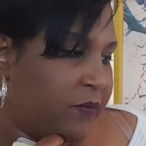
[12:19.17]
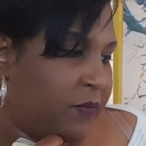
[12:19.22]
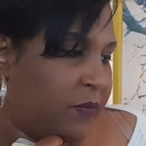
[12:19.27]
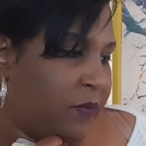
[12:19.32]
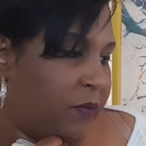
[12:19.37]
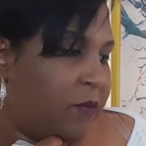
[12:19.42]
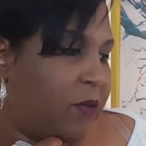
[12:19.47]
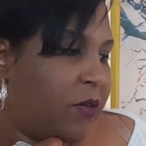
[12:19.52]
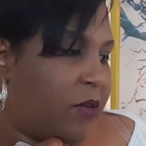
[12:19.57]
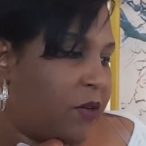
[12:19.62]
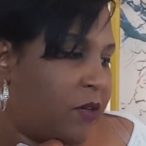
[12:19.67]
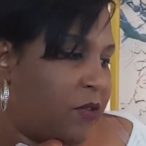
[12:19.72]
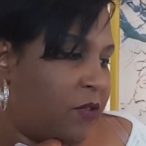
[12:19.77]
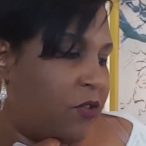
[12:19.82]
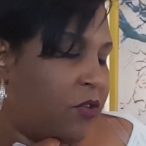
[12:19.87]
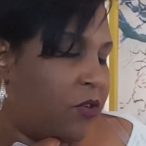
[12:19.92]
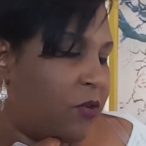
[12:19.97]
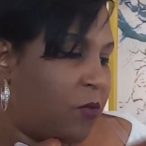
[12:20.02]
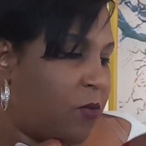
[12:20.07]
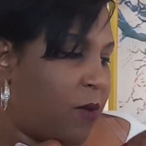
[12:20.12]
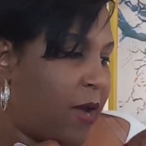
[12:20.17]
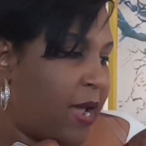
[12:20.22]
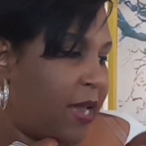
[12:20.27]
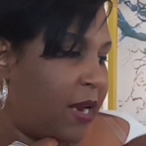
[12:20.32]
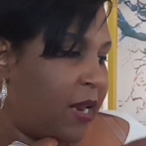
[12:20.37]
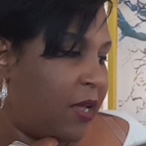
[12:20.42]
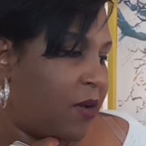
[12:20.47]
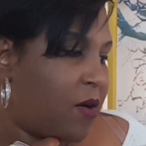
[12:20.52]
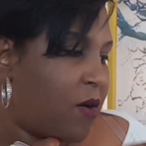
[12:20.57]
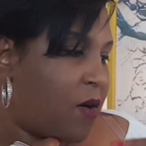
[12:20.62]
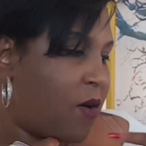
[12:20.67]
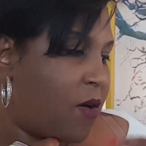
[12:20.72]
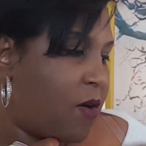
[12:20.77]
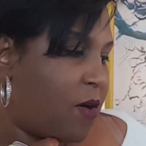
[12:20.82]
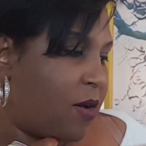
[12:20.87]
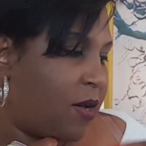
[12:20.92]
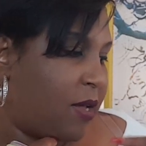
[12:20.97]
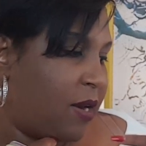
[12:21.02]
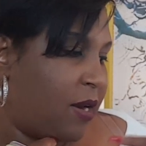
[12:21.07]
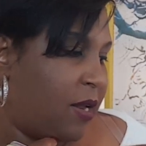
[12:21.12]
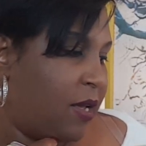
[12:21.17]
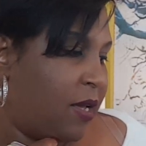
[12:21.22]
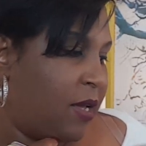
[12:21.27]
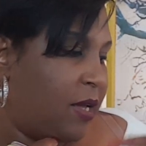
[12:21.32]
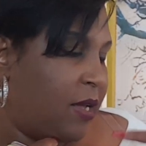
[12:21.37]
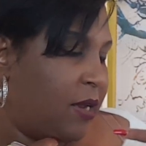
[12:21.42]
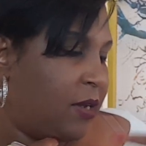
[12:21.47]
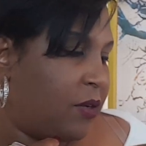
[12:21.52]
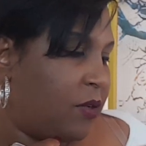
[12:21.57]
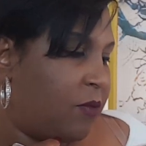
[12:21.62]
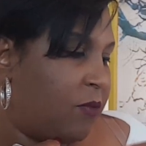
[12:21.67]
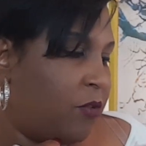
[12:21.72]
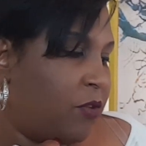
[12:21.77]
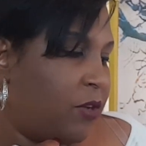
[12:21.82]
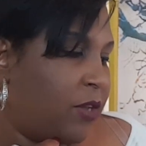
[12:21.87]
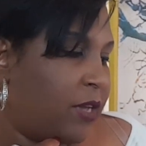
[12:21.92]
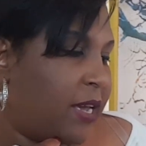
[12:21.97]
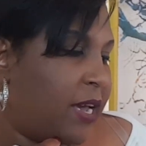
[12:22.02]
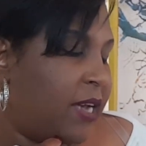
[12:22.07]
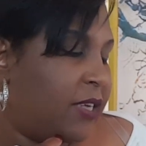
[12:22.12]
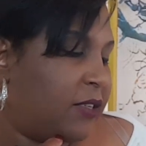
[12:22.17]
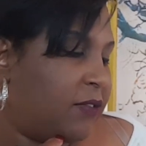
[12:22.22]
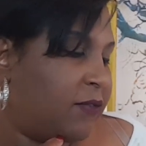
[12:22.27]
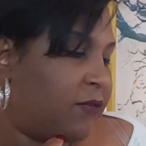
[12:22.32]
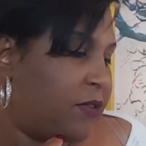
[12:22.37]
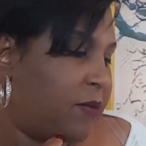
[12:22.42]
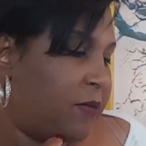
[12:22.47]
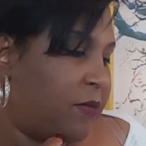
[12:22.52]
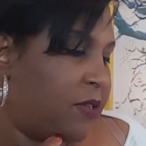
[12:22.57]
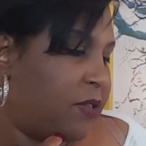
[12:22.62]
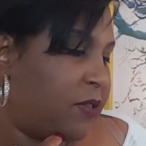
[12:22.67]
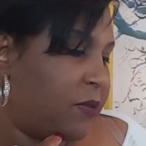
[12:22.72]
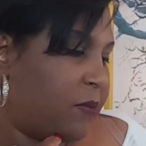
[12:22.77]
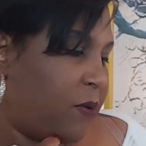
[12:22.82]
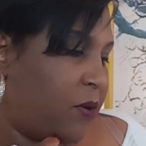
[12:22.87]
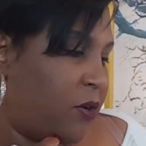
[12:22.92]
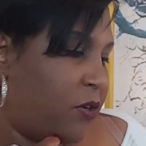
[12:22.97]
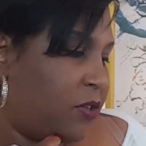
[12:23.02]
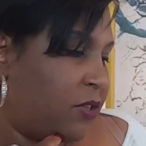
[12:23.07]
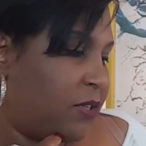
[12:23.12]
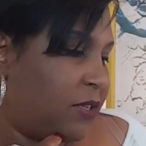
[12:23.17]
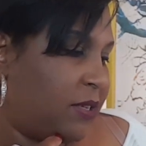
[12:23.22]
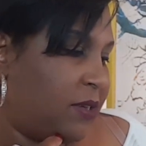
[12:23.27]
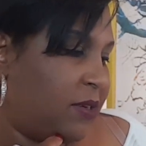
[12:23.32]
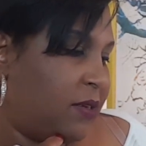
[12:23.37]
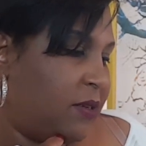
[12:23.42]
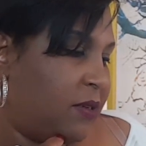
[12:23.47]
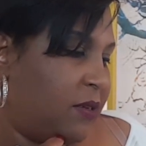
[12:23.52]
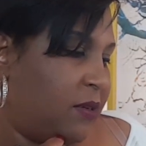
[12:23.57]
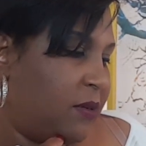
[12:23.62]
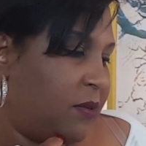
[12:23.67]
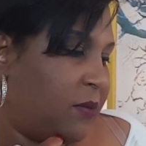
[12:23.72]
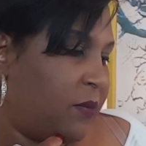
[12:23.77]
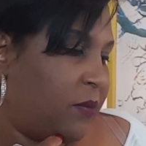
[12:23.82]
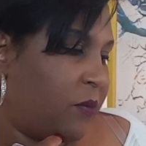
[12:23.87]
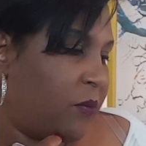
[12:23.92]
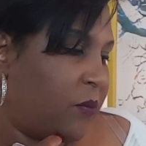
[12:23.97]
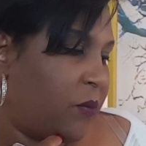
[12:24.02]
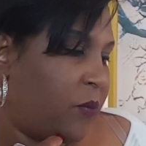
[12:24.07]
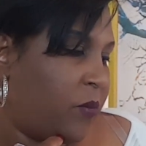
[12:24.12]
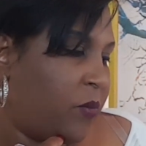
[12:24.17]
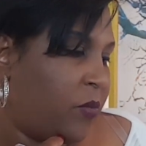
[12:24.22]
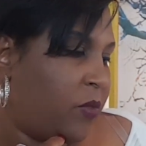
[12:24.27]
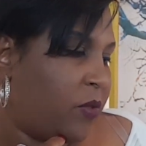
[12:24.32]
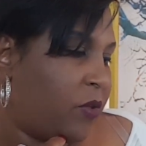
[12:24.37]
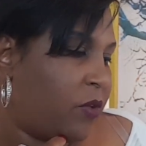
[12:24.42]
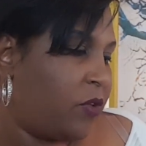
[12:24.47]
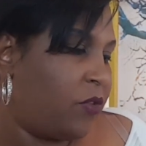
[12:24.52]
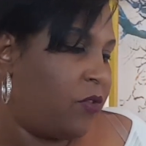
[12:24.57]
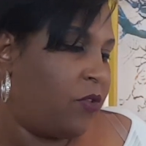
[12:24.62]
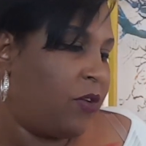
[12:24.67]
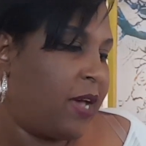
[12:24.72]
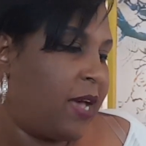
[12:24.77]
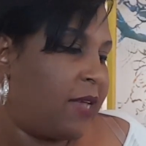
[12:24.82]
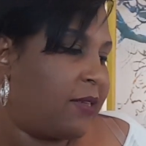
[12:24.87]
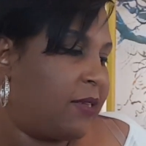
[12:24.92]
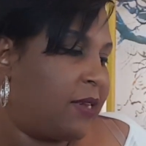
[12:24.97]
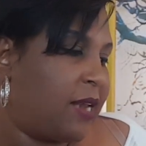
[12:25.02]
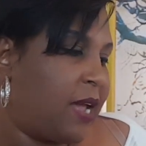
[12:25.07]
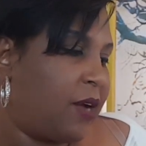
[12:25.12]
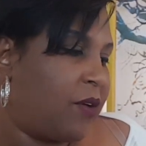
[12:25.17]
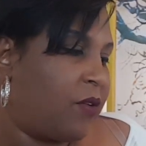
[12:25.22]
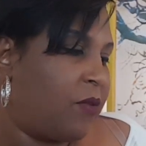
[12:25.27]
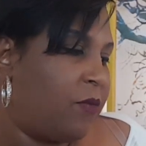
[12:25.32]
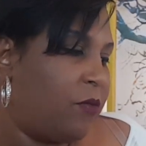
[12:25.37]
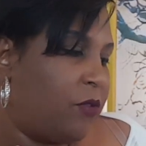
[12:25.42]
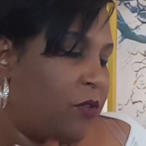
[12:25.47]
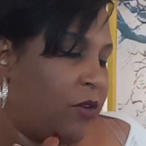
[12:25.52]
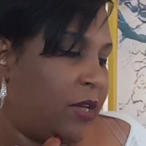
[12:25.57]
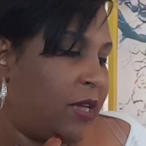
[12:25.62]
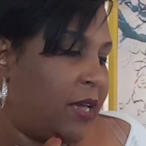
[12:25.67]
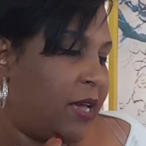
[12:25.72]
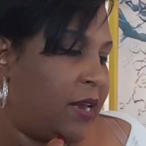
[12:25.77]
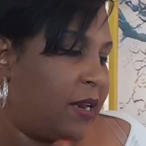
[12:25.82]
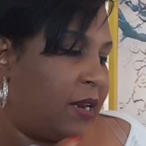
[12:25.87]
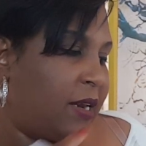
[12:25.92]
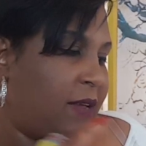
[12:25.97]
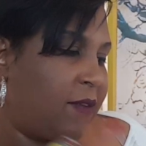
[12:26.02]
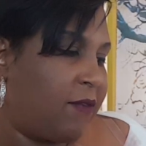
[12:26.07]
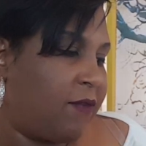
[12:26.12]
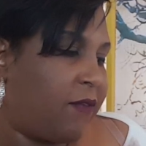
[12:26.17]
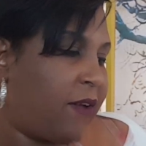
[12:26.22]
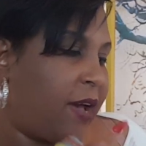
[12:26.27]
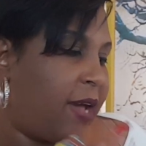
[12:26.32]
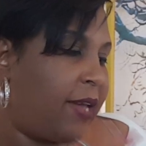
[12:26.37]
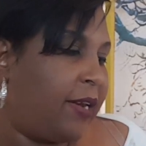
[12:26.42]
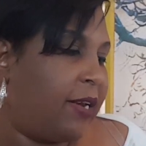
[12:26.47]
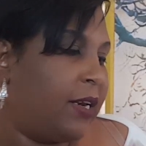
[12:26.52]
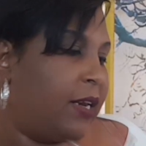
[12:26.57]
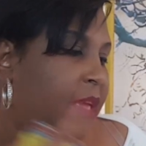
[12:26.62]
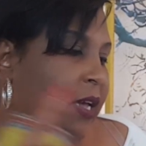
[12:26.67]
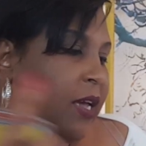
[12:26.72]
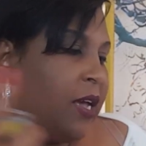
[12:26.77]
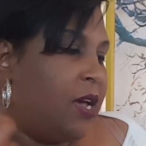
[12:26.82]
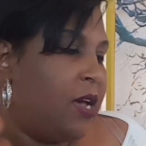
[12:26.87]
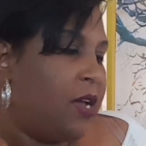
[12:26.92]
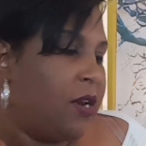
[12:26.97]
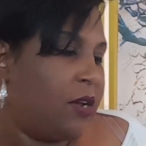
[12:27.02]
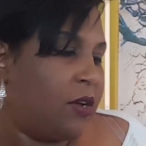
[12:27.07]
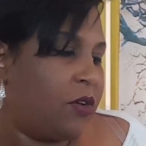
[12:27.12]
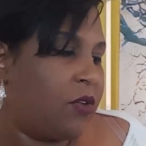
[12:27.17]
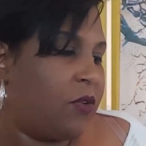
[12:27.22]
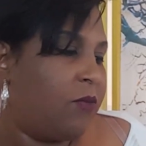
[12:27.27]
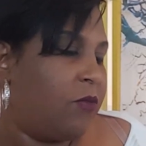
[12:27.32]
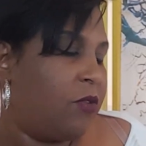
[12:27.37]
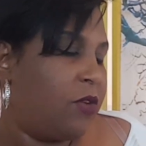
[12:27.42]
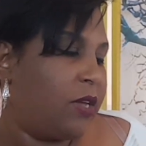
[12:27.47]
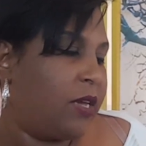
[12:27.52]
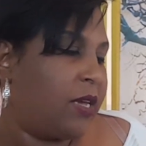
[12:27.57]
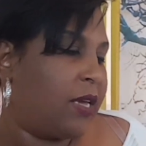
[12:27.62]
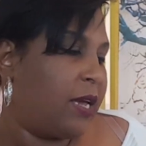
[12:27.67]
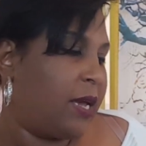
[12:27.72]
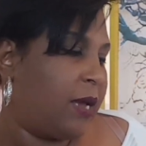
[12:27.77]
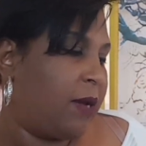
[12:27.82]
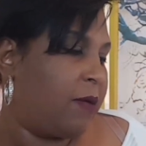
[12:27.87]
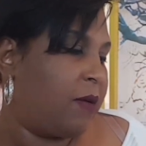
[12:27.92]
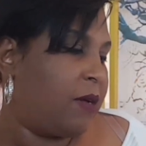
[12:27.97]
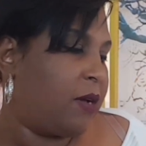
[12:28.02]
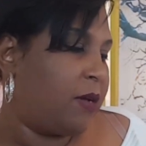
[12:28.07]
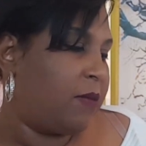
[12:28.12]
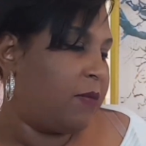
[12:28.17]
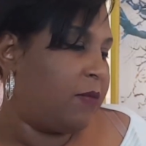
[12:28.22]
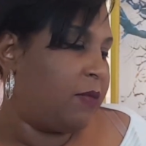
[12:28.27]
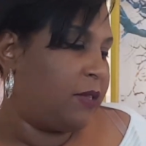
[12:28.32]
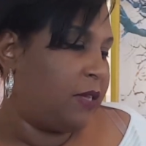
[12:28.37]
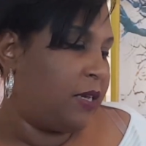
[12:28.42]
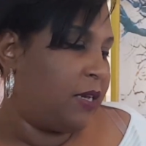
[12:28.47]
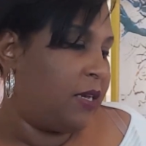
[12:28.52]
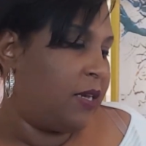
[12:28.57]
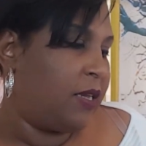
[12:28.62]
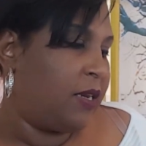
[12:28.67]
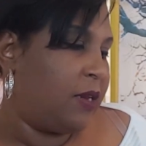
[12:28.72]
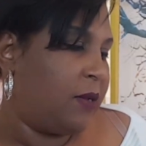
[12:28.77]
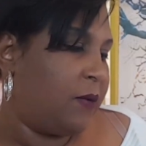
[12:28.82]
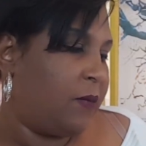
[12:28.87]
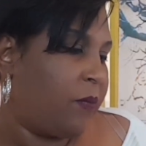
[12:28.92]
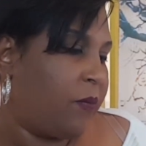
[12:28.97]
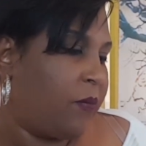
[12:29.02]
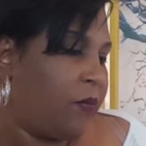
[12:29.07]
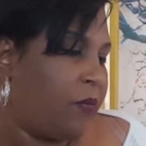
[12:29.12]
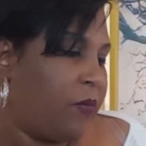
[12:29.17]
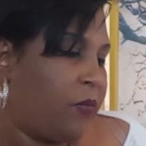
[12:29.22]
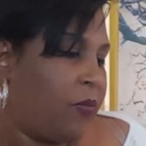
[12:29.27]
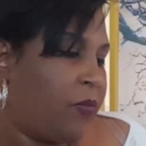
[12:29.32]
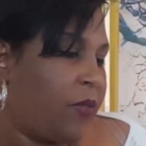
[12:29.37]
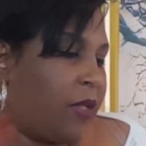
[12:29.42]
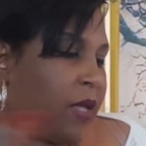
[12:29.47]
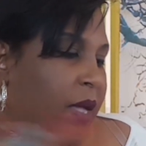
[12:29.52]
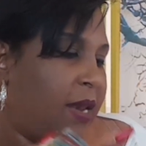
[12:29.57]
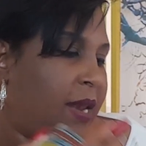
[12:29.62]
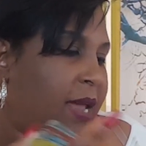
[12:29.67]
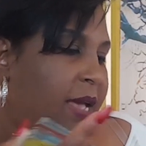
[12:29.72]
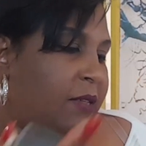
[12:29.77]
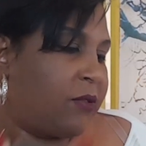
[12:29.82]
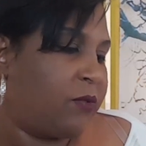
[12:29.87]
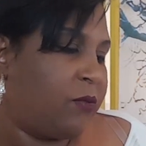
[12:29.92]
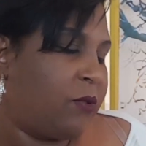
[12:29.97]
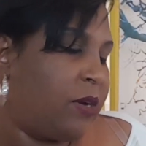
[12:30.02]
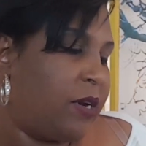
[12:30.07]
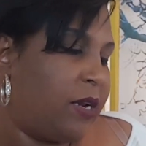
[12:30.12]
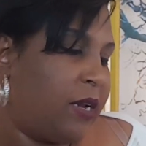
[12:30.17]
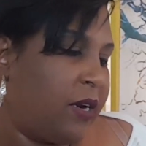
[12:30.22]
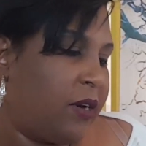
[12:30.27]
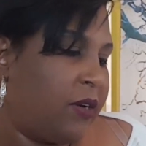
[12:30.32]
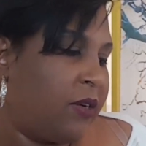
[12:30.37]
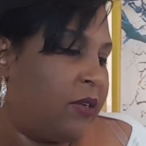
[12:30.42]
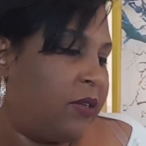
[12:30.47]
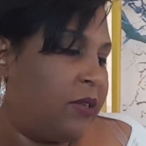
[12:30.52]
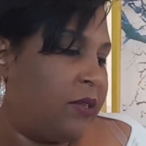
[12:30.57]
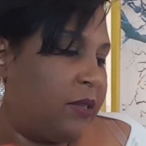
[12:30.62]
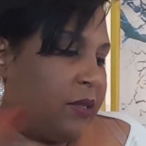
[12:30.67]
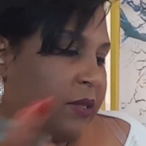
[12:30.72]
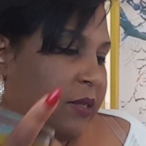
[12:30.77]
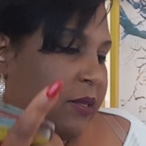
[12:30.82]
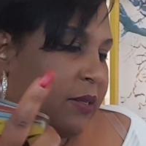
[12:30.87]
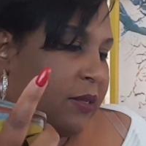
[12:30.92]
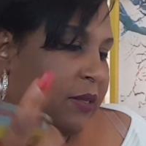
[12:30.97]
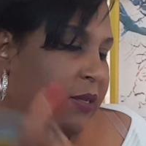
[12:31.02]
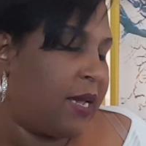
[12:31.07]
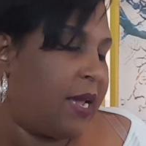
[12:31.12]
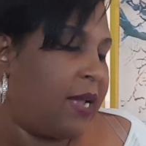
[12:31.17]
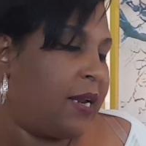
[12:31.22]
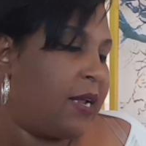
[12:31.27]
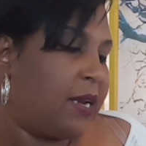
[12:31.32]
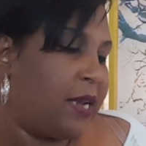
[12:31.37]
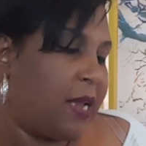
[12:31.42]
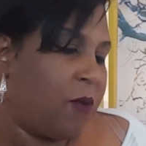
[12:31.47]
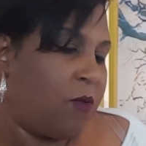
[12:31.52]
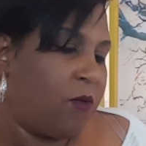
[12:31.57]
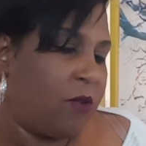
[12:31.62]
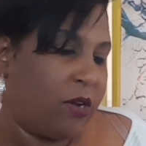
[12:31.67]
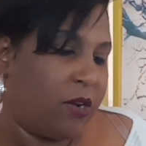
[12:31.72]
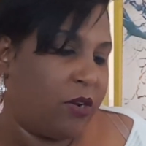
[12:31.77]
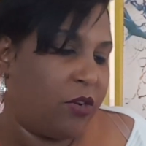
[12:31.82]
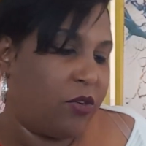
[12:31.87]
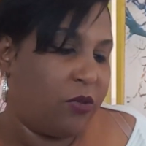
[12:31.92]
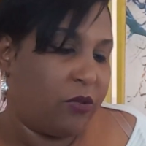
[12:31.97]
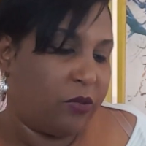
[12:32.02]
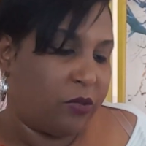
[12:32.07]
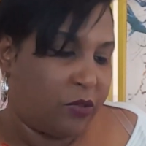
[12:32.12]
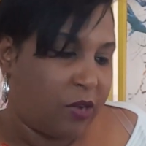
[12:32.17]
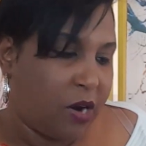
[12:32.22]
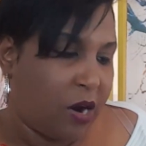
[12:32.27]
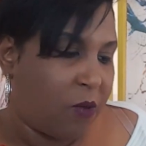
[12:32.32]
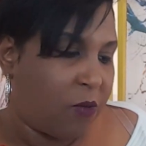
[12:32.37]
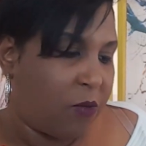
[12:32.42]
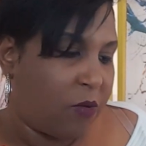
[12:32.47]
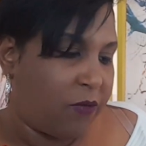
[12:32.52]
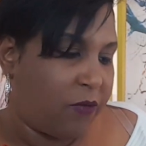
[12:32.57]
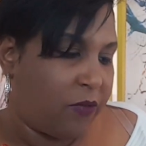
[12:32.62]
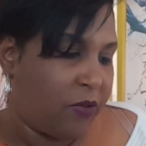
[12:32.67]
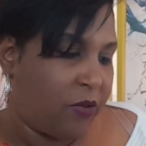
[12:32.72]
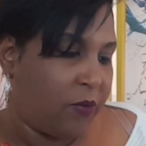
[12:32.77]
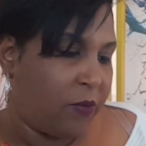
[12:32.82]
Because you're waiting on communication from this person because you guys are not communicating. And finally, the communicant comes in and that's where they're saying that they want a new start with you.